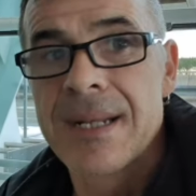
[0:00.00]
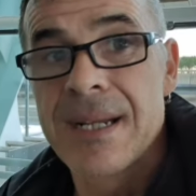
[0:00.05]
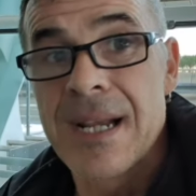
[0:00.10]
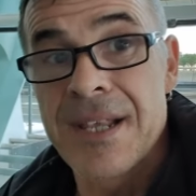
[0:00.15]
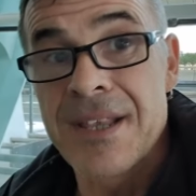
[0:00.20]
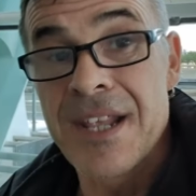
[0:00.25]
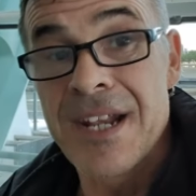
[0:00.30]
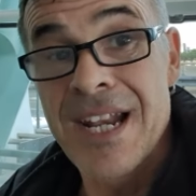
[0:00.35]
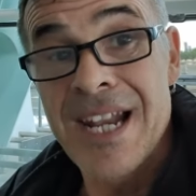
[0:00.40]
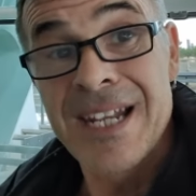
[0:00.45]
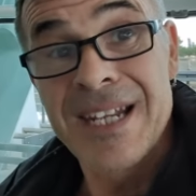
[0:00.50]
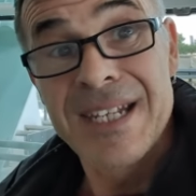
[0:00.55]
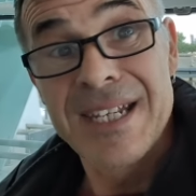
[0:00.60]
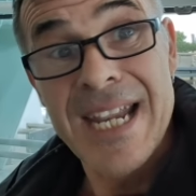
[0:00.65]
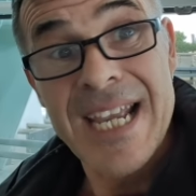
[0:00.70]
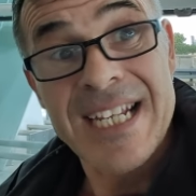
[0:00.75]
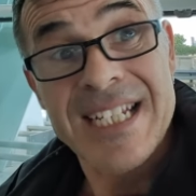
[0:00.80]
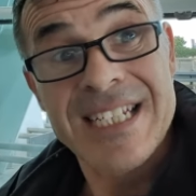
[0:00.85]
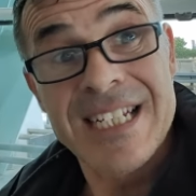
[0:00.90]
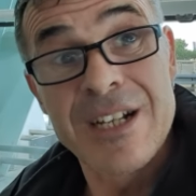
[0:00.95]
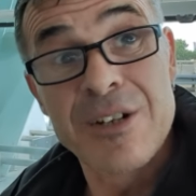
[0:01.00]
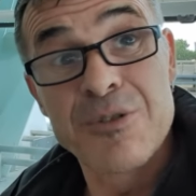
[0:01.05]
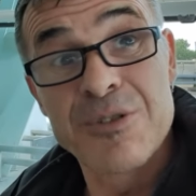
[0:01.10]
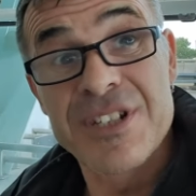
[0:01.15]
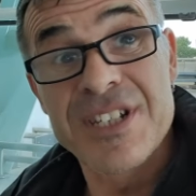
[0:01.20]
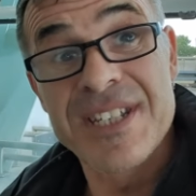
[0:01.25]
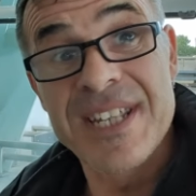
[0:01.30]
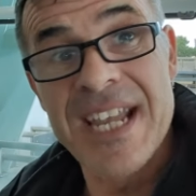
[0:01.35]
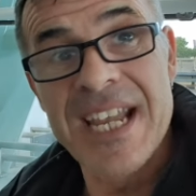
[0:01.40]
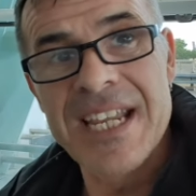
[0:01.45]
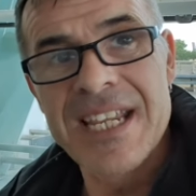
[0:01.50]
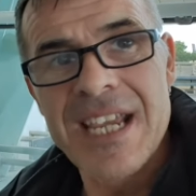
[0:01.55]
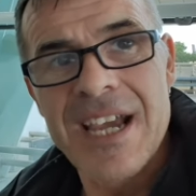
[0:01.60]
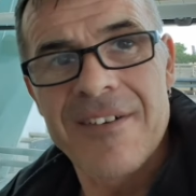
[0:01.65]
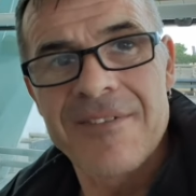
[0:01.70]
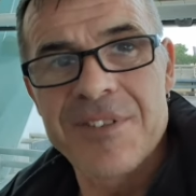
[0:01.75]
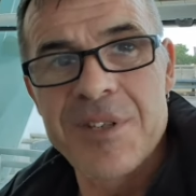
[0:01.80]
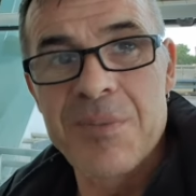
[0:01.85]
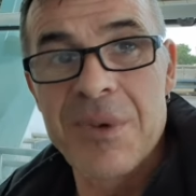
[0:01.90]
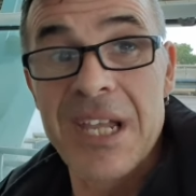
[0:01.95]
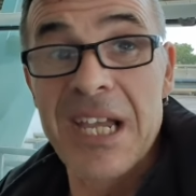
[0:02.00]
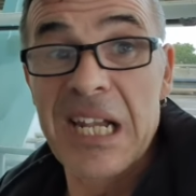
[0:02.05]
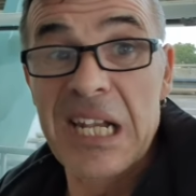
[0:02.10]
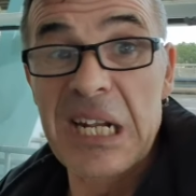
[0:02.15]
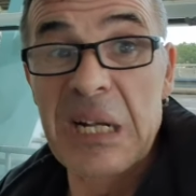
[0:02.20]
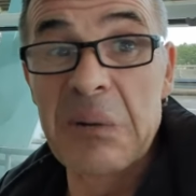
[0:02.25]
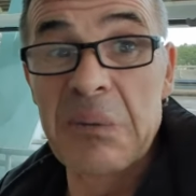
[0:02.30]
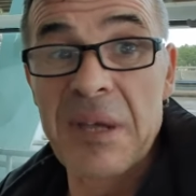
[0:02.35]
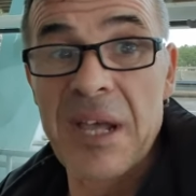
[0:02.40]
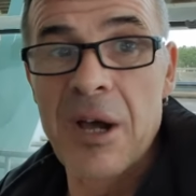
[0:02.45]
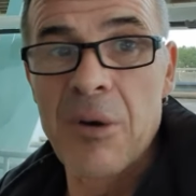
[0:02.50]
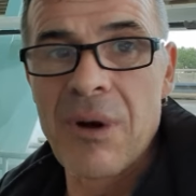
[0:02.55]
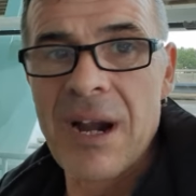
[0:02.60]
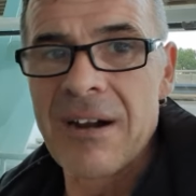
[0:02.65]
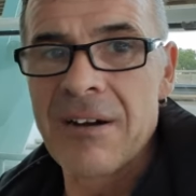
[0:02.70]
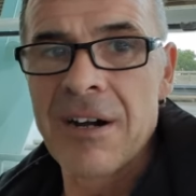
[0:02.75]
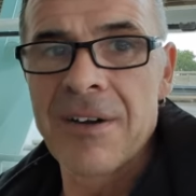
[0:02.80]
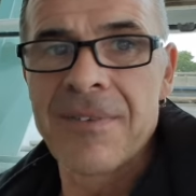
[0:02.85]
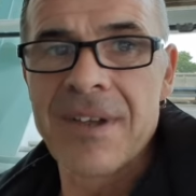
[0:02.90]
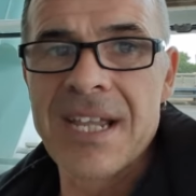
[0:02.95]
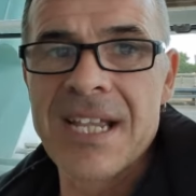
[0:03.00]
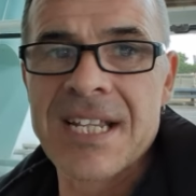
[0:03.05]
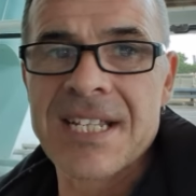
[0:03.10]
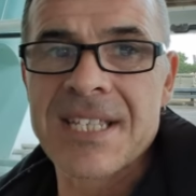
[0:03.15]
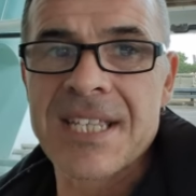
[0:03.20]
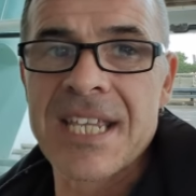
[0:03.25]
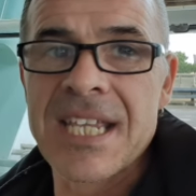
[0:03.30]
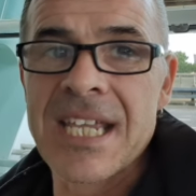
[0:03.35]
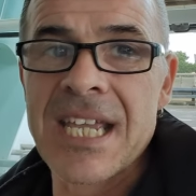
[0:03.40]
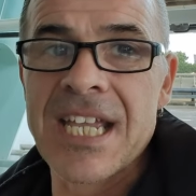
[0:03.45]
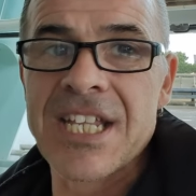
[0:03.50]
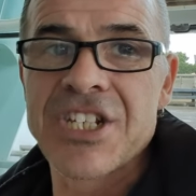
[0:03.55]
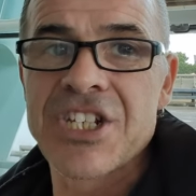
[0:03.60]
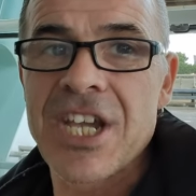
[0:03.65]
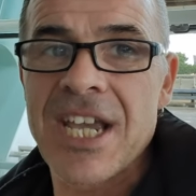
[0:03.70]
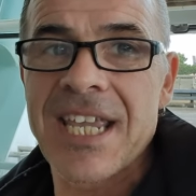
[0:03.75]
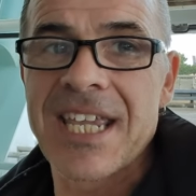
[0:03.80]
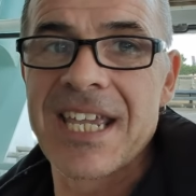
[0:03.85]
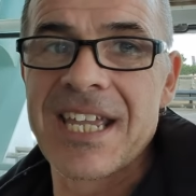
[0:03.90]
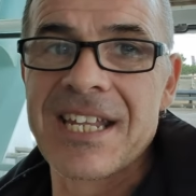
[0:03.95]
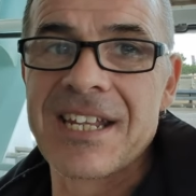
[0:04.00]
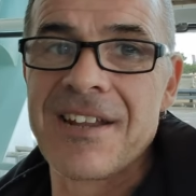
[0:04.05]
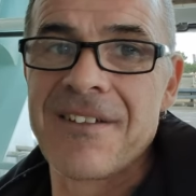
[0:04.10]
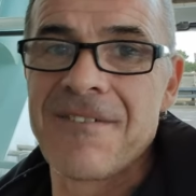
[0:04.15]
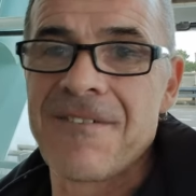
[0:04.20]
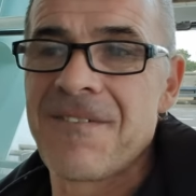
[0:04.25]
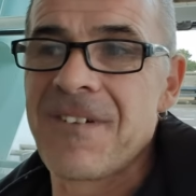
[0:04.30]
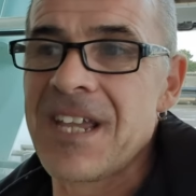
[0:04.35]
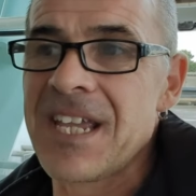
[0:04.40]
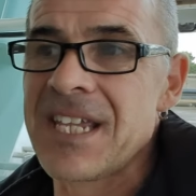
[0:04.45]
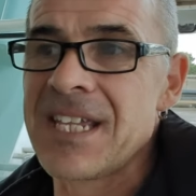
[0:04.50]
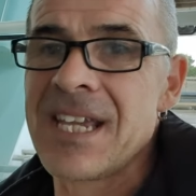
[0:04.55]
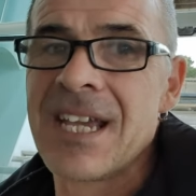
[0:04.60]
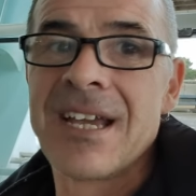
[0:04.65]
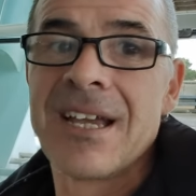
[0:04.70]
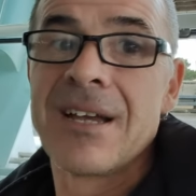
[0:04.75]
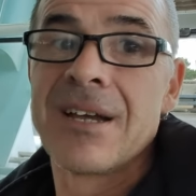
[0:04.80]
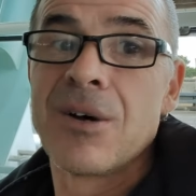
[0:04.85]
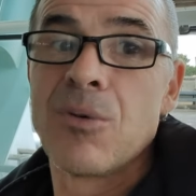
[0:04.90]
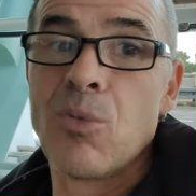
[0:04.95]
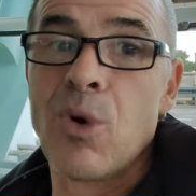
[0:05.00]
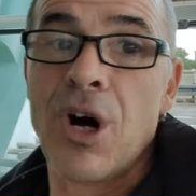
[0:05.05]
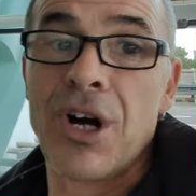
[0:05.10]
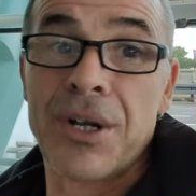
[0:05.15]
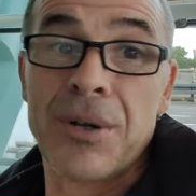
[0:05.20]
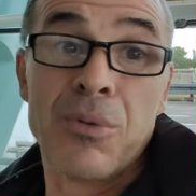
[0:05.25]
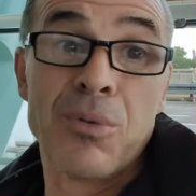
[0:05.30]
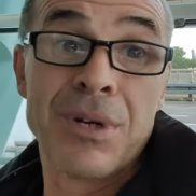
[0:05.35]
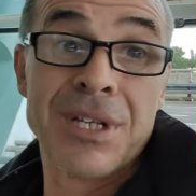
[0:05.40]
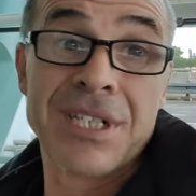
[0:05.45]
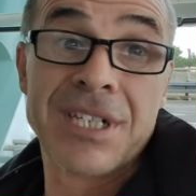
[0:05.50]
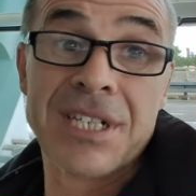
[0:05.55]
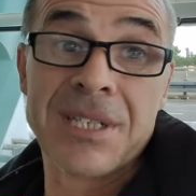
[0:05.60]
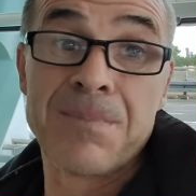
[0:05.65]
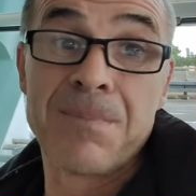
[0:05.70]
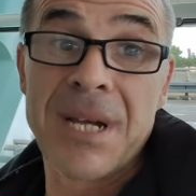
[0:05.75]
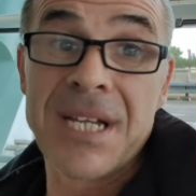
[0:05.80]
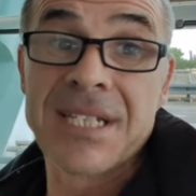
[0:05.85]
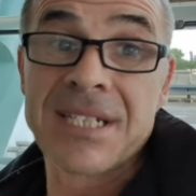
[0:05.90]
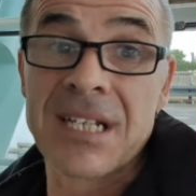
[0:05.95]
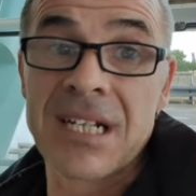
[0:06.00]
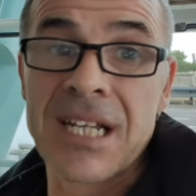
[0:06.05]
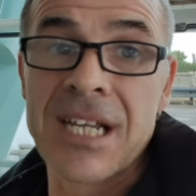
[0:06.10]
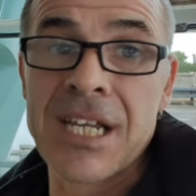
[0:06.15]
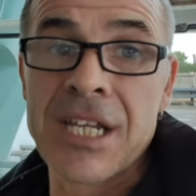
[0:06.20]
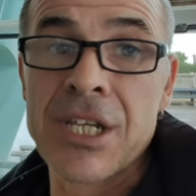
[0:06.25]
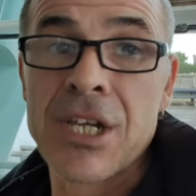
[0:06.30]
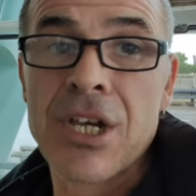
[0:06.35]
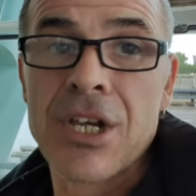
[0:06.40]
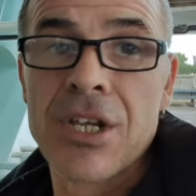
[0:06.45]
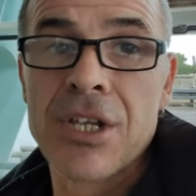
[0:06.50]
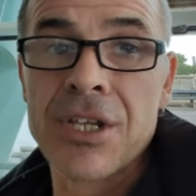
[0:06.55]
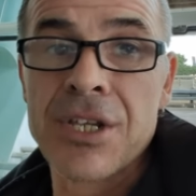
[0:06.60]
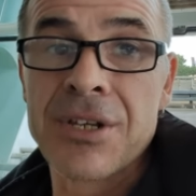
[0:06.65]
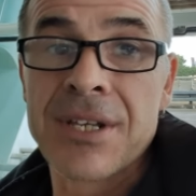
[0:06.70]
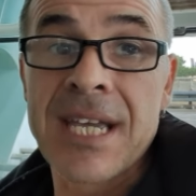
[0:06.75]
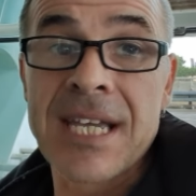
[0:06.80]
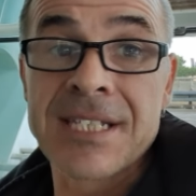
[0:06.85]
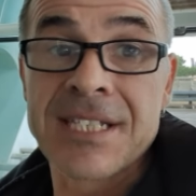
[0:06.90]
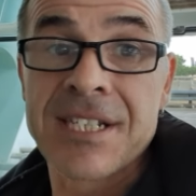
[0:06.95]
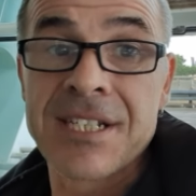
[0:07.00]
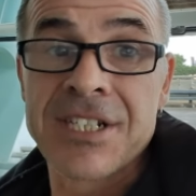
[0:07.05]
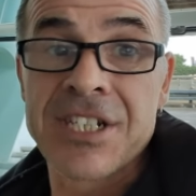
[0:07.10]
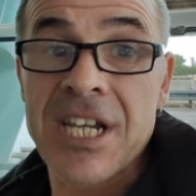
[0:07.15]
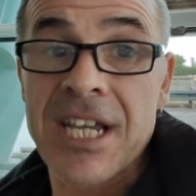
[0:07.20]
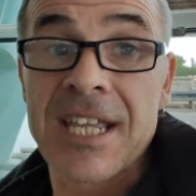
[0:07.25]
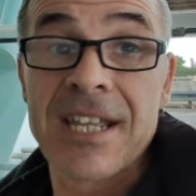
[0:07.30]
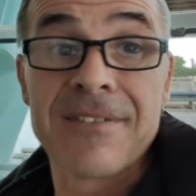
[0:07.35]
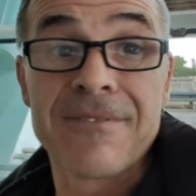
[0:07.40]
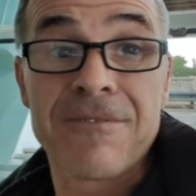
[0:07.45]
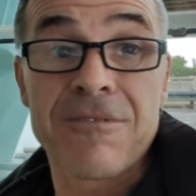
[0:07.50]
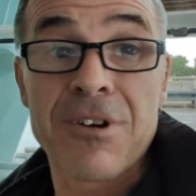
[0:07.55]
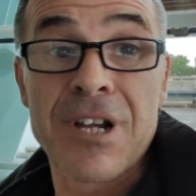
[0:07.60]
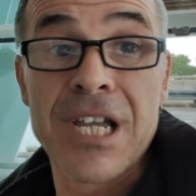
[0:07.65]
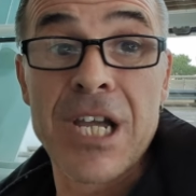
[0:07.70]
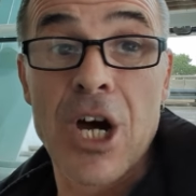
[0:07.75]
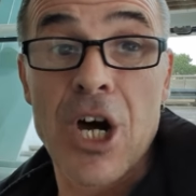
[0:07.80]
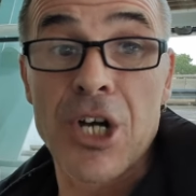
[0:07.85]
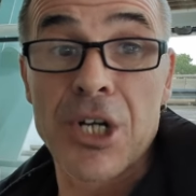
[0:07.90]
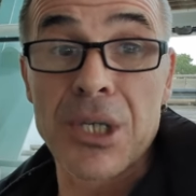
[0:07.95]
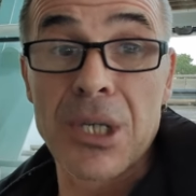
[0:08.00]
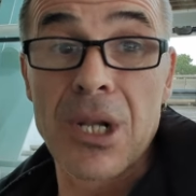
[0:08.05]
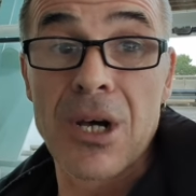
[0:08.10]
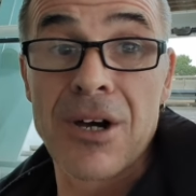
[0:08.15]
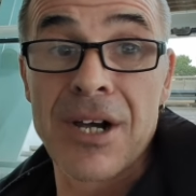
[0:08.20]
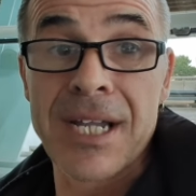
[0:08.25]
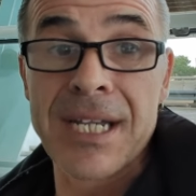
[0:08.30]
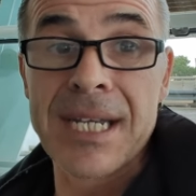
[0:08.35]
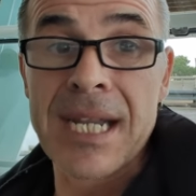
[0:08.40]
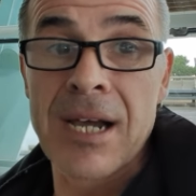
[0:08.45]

Now, the next little sting you have to be a little bit aware of is the check-in fee one, which is basically you get to check in free online.